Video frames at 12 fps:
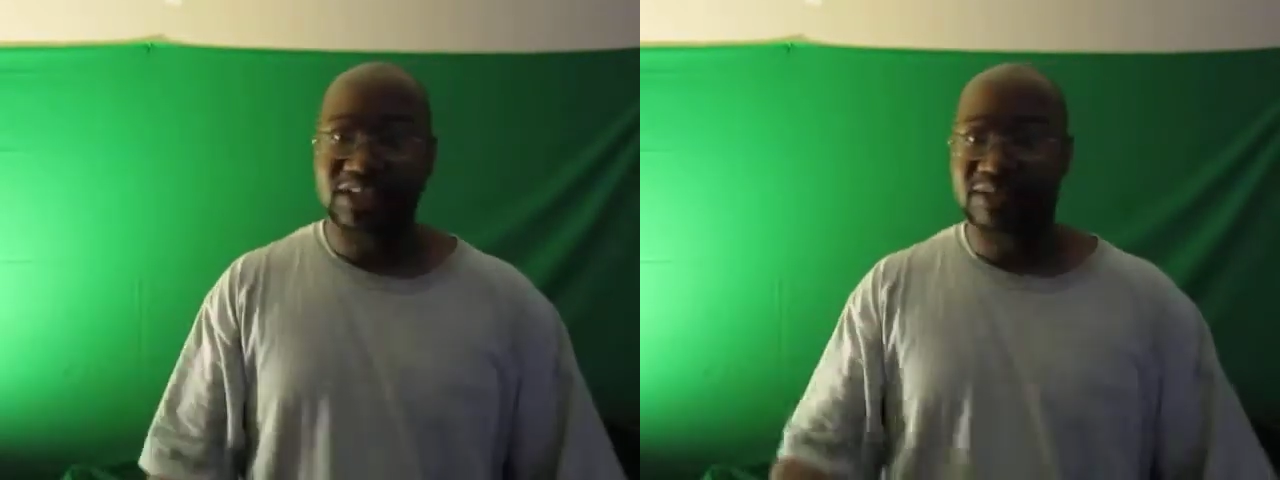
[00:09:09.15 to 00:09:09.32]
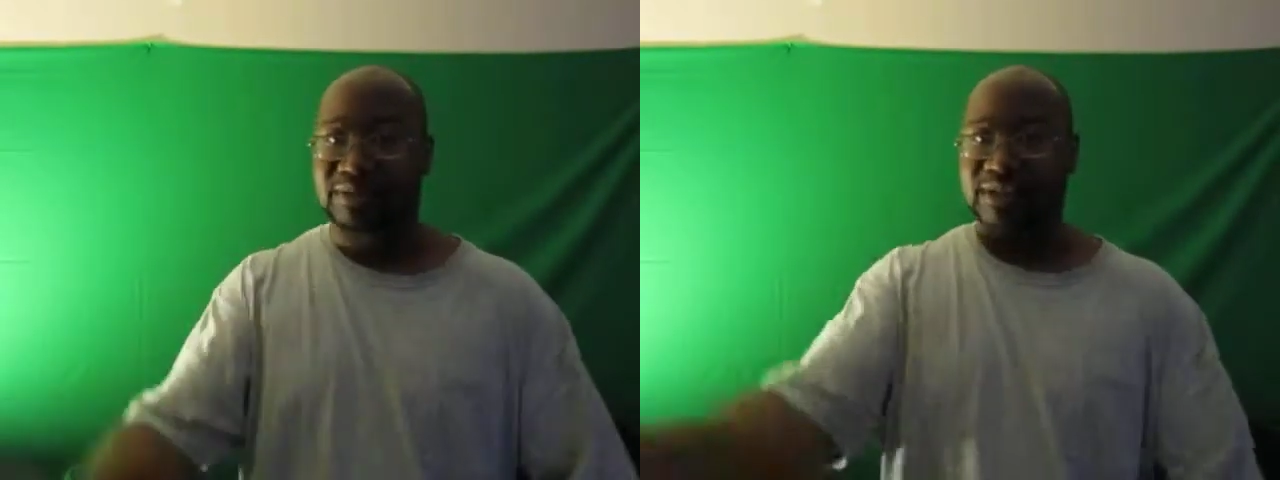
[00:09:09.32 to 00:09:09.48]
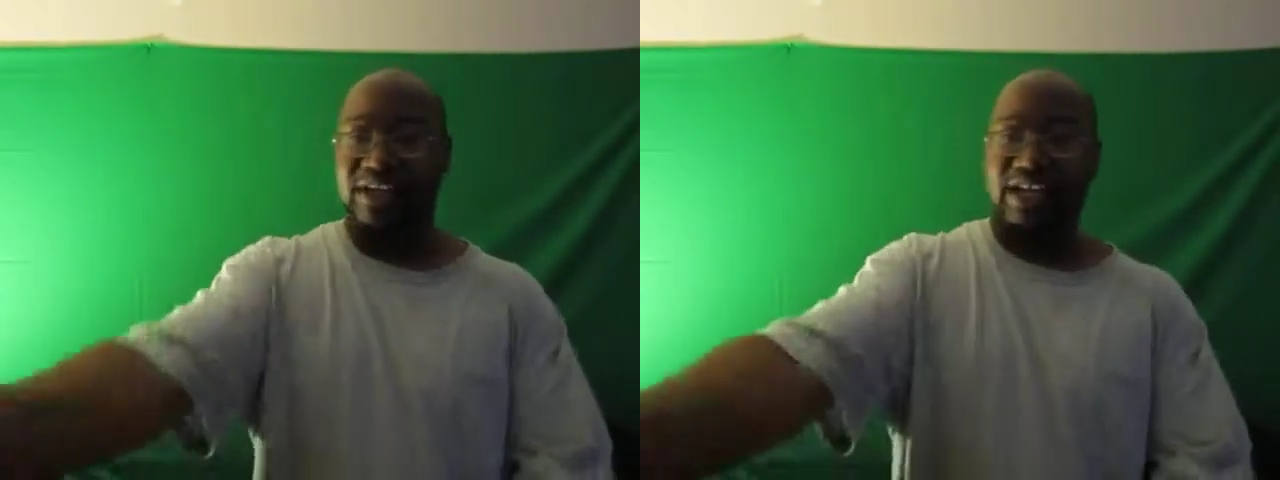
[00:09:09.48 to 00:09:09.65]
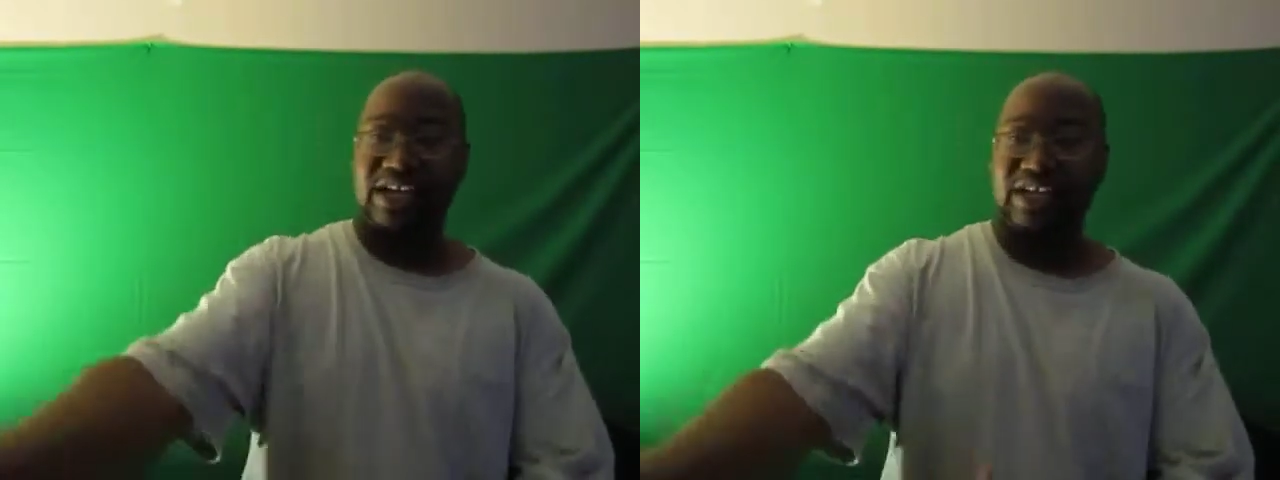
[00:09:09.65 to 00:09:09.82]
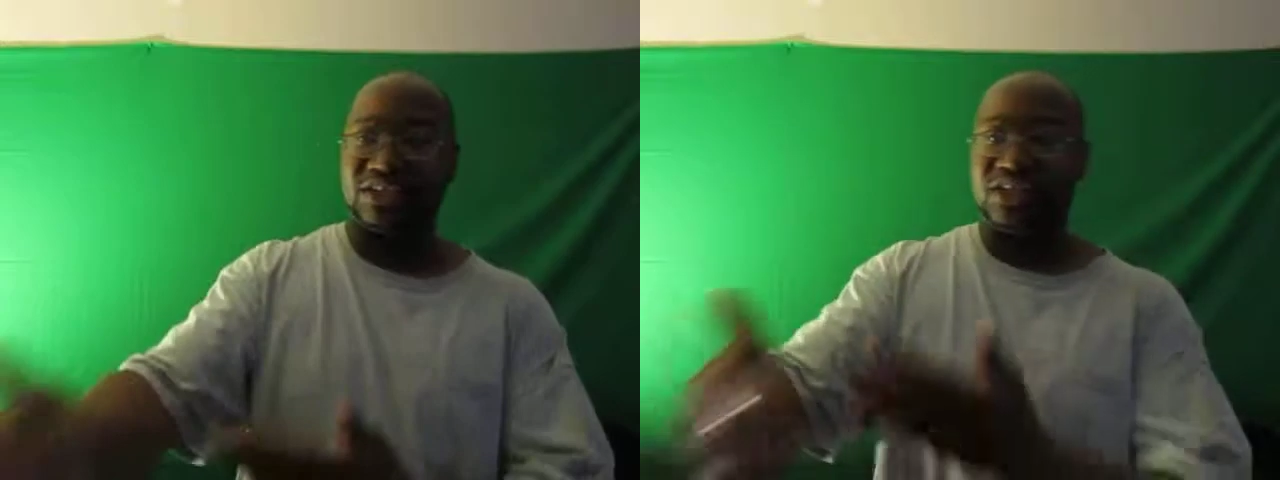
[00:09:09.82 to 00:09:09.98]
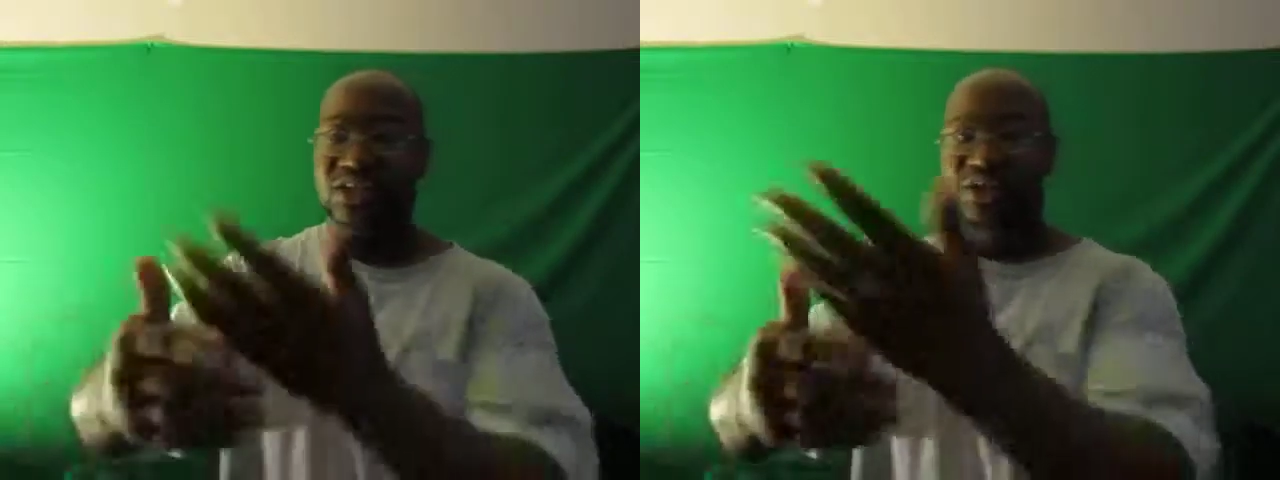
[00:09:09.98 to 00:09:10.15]
and the
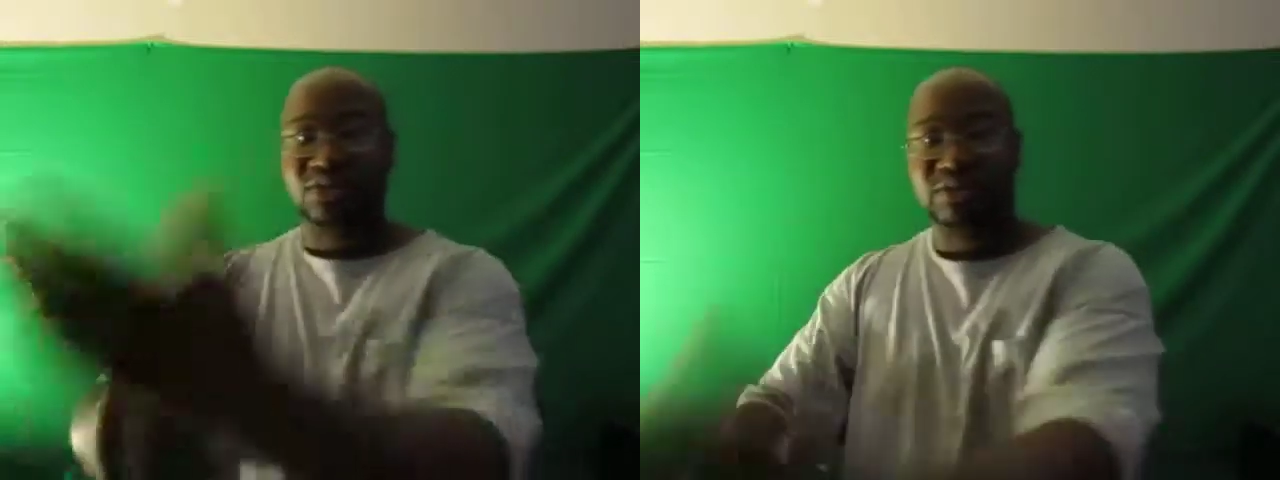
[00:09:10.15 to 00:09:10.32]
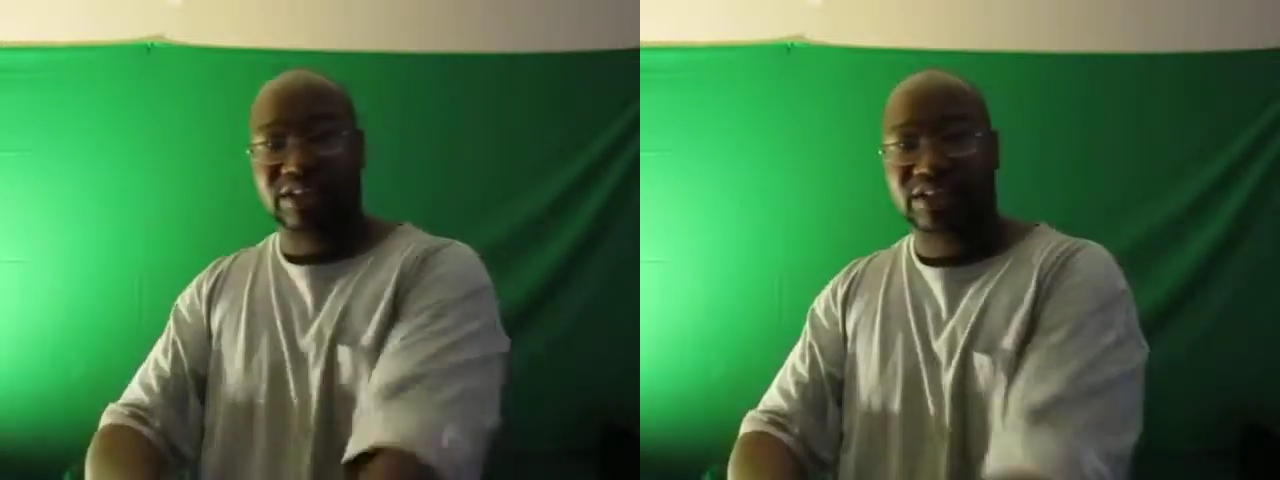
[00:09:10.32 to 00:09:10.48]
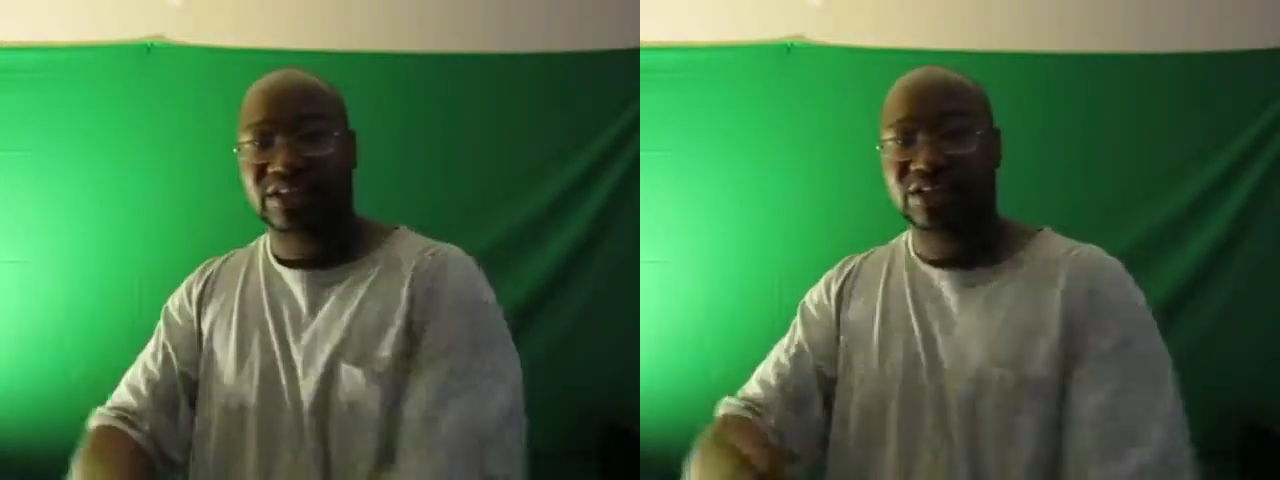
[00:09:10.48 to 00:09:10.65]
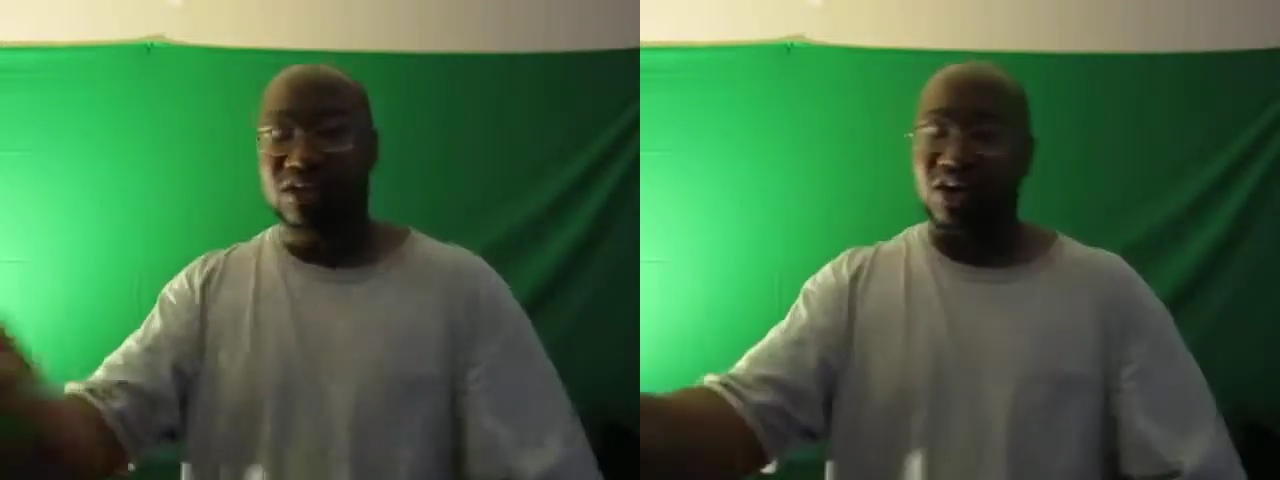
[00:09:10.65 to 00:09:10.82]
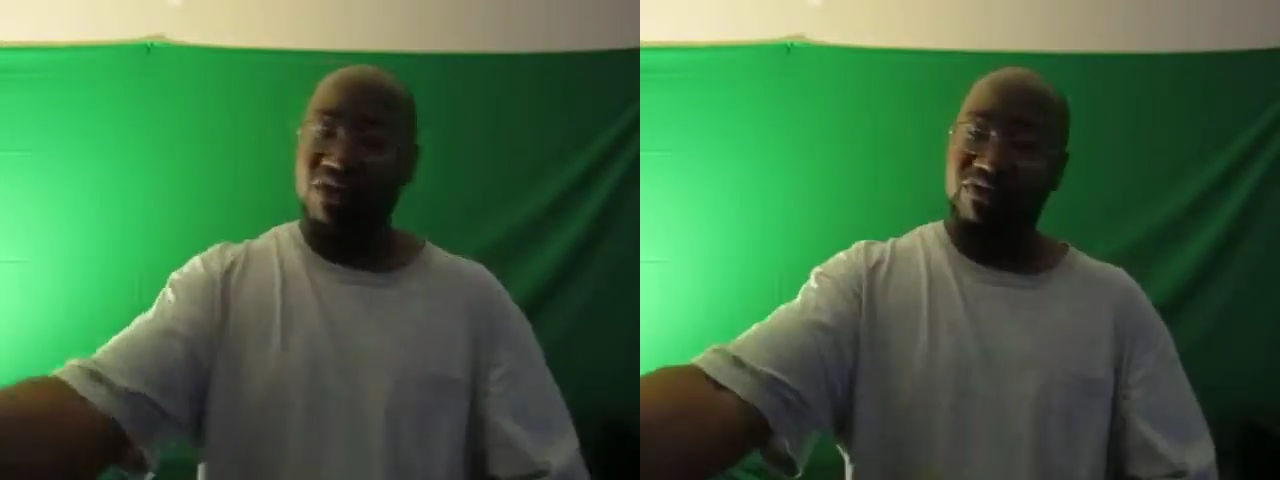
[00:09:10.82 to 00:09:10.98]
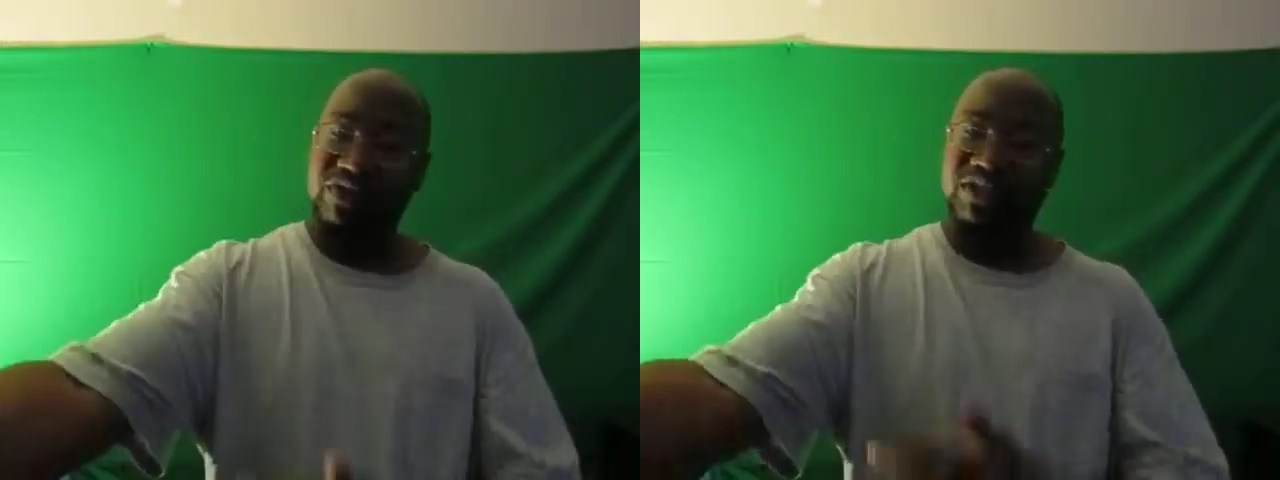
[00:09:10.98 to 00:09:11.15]
mechanics who get their
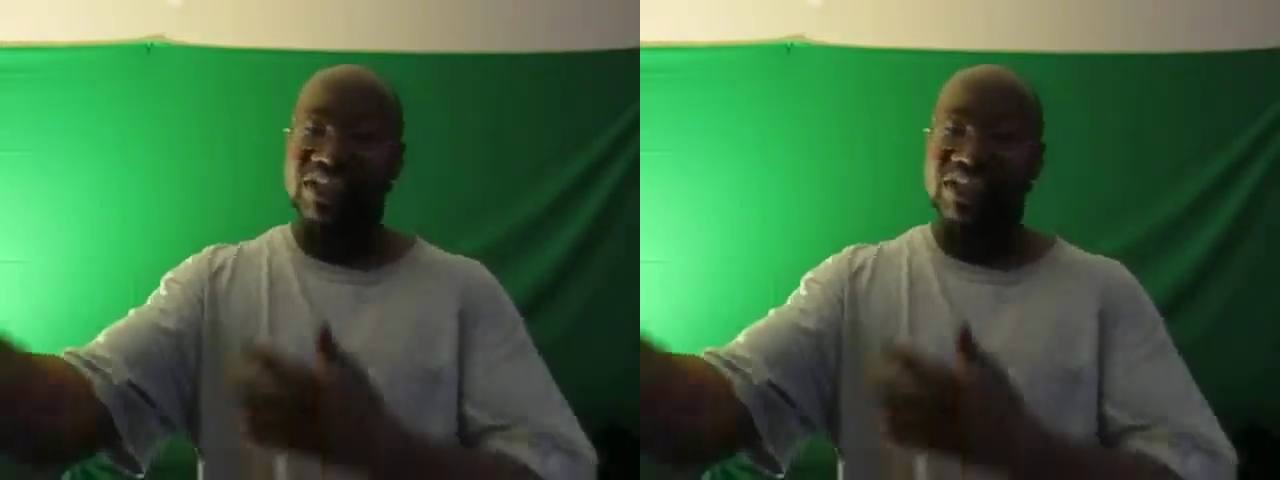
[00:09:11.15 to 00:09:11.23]
car fixed,